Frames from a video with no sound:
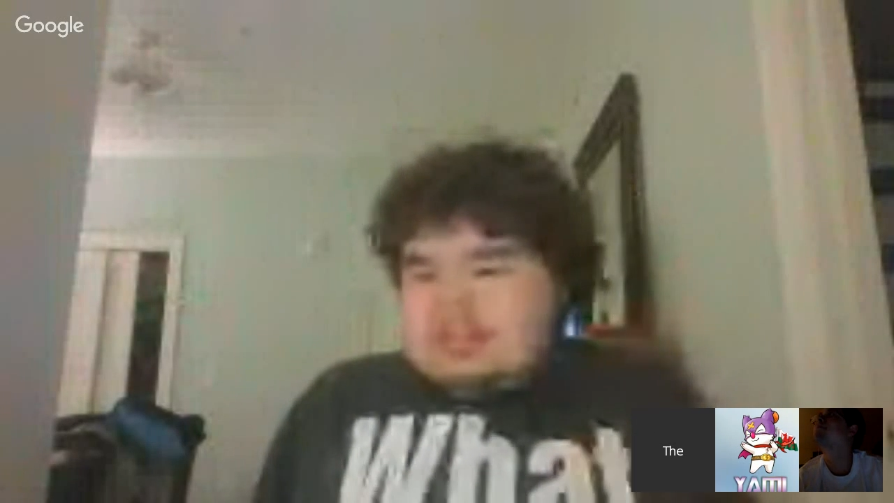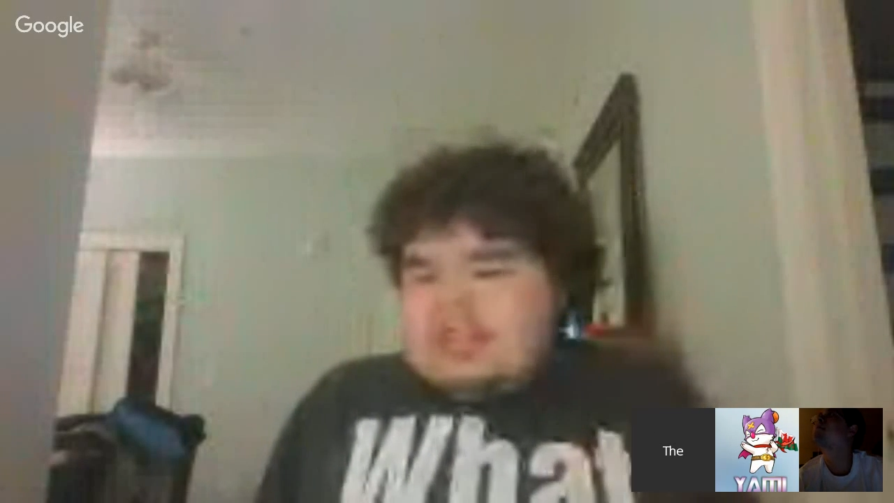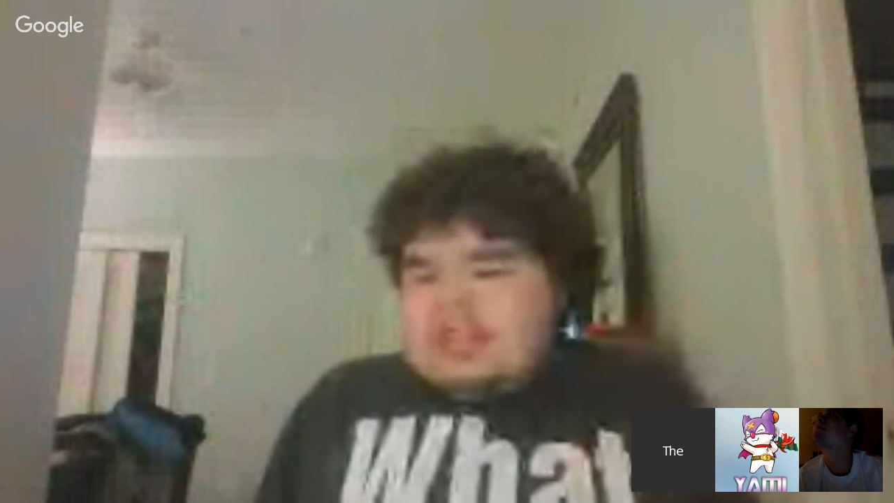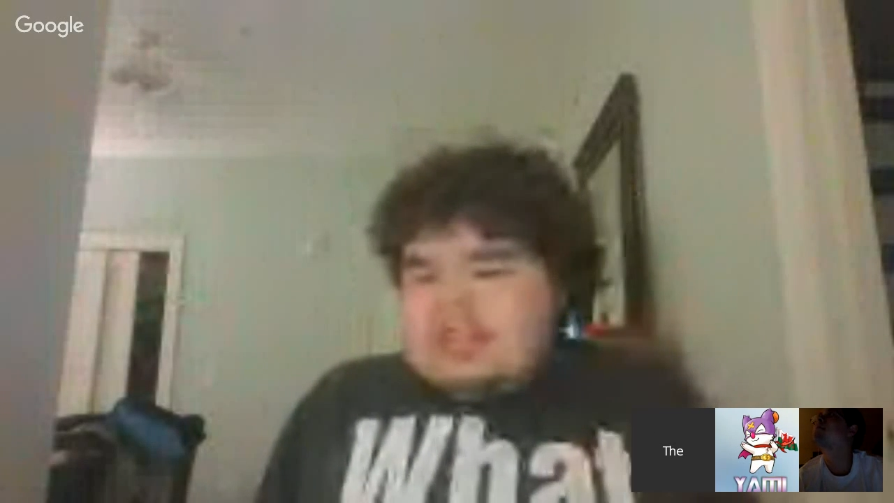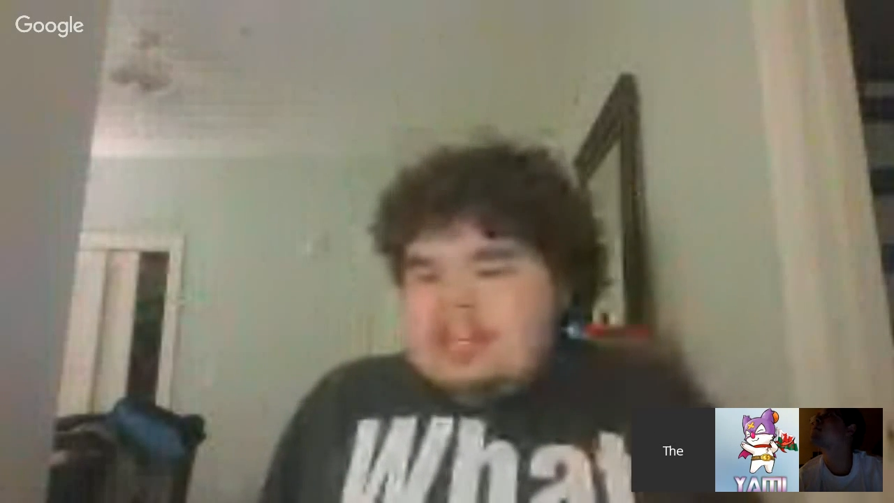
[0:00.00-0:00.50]

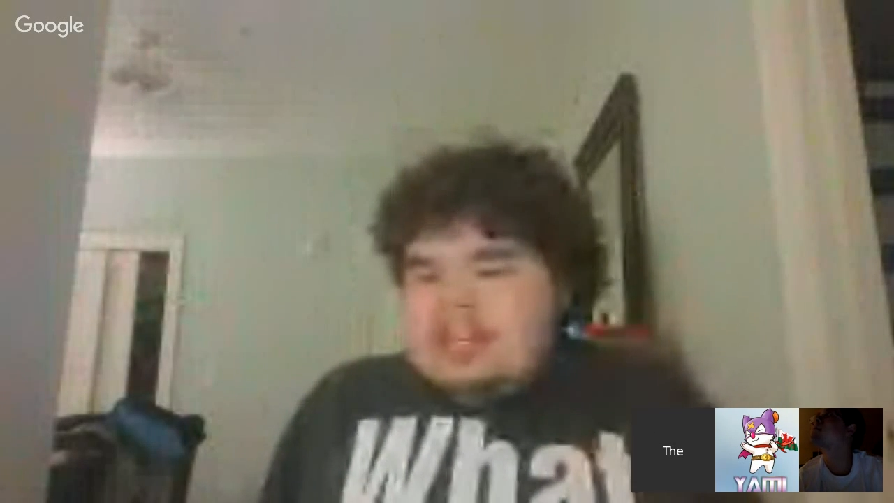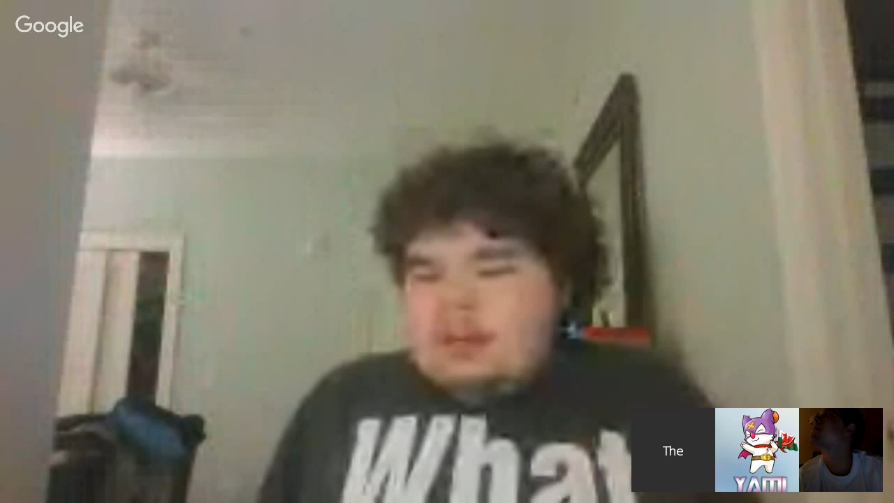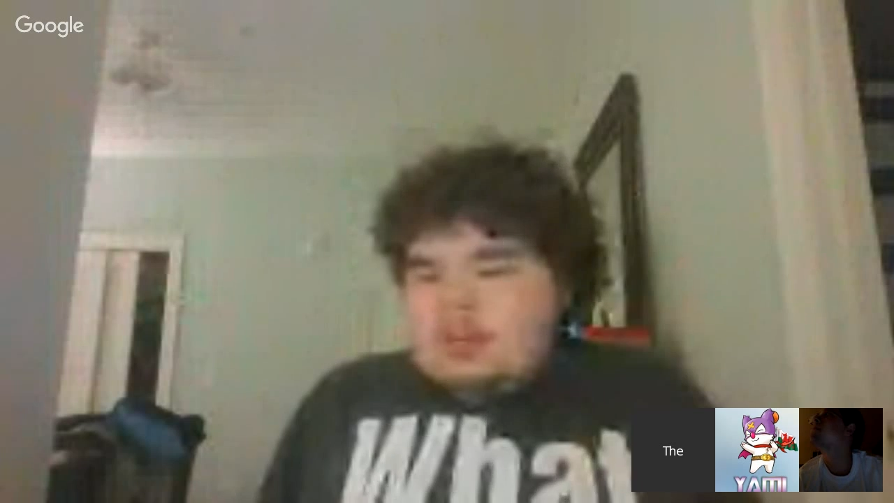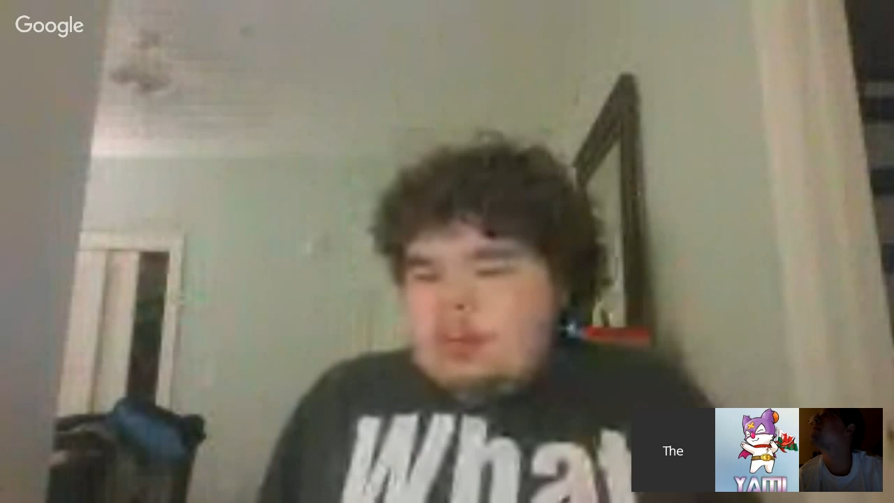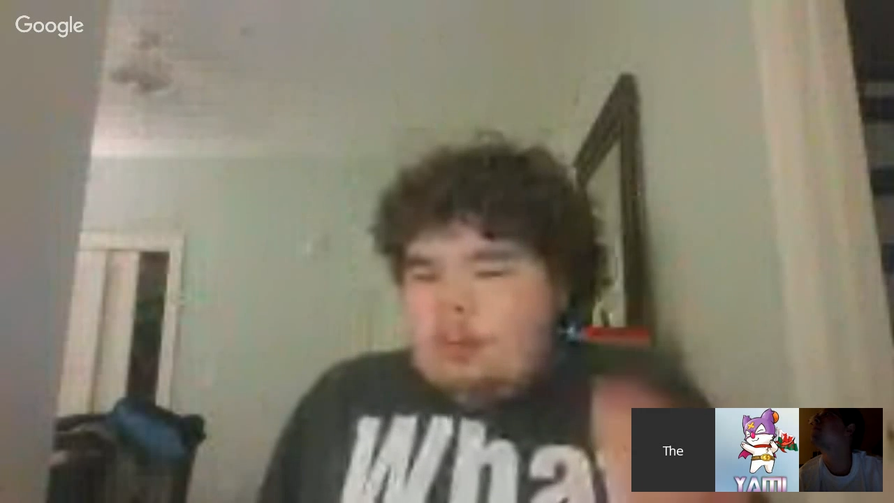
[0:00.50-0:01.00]
see
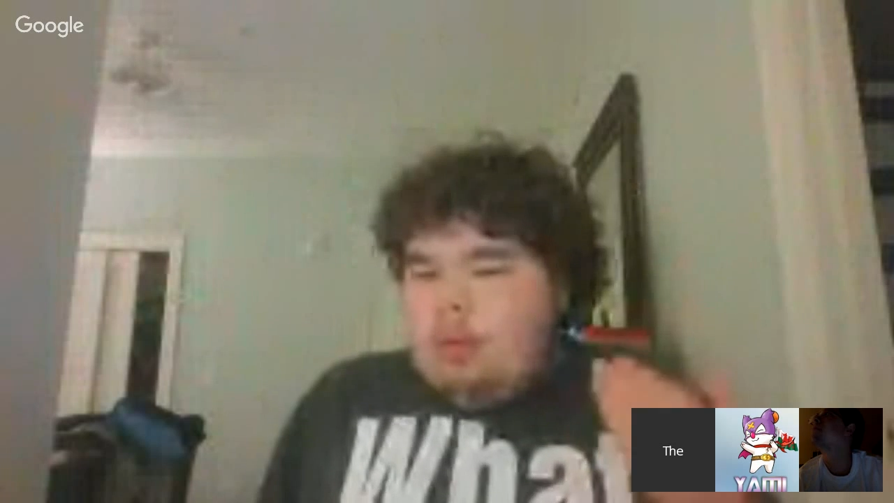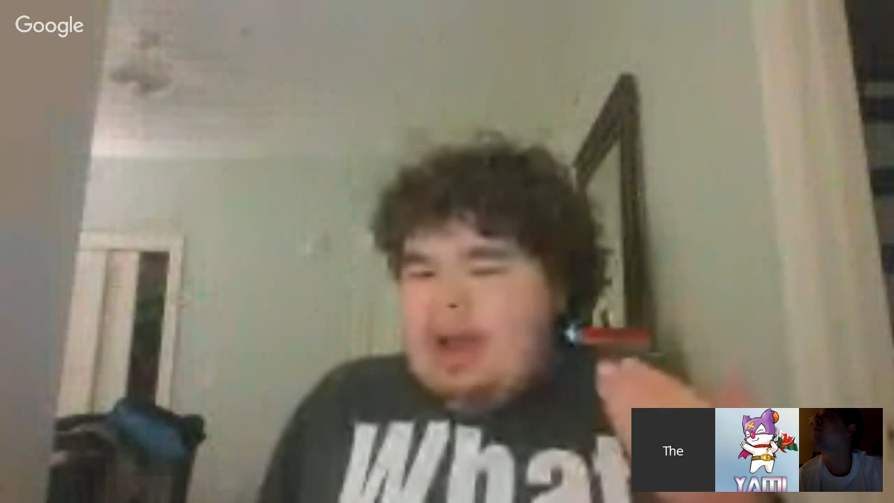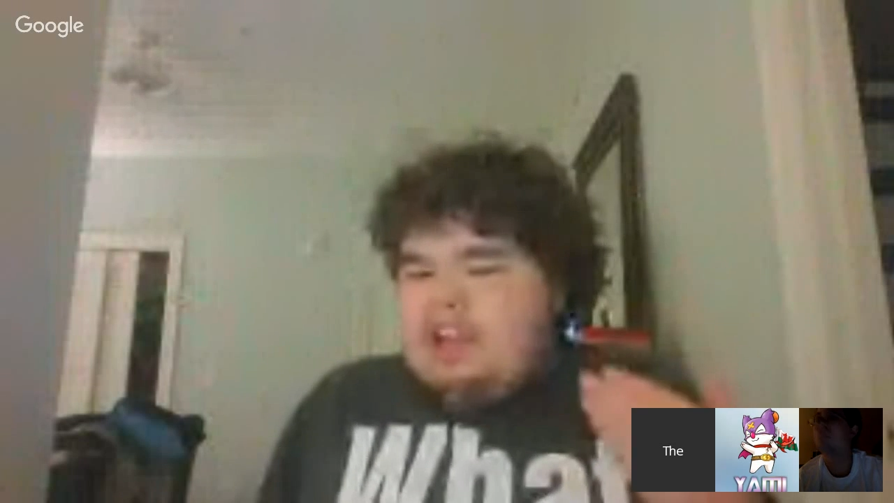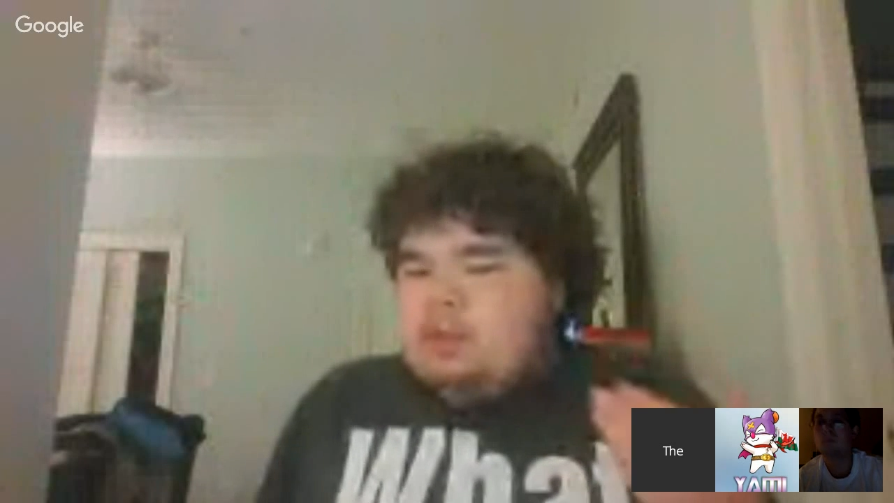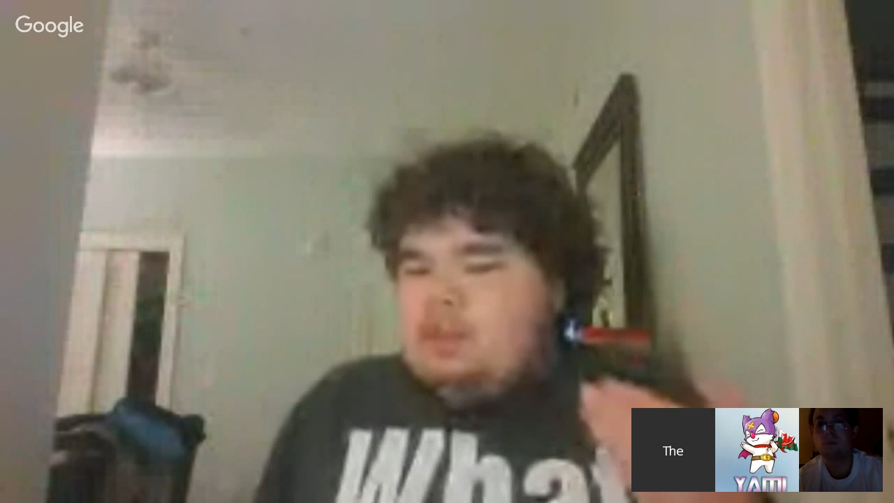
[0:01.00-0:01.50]

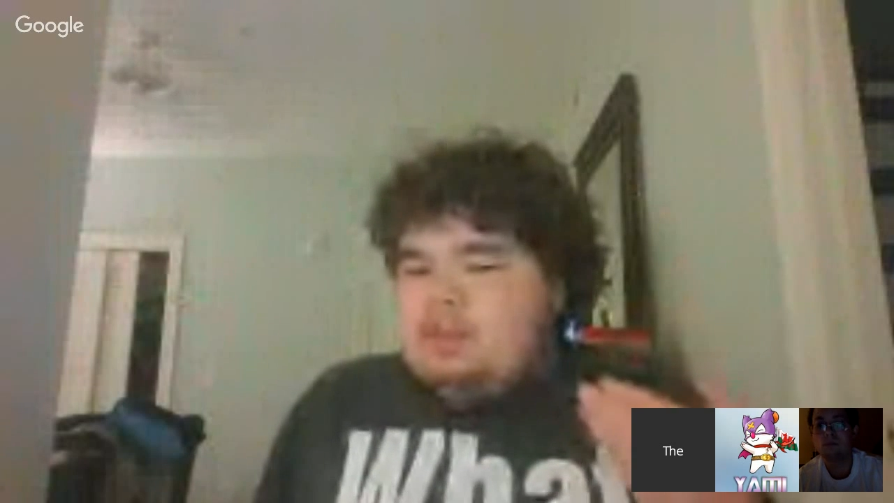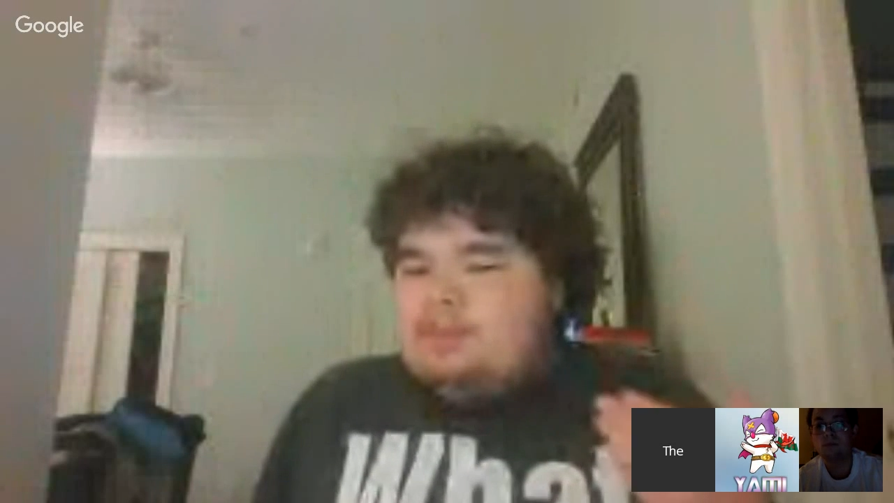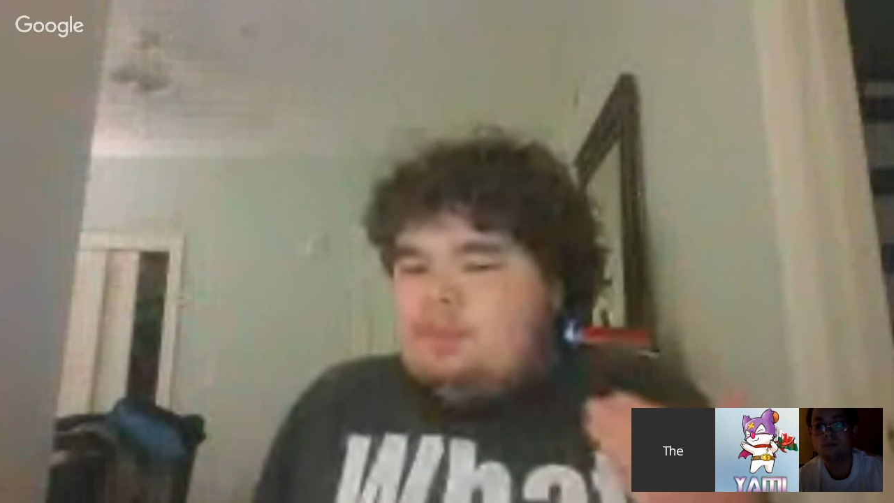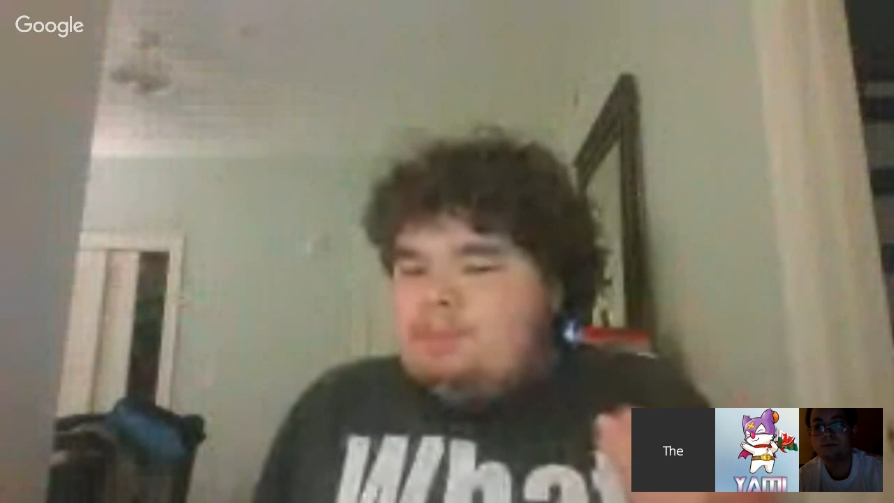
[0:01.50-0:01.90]
why you would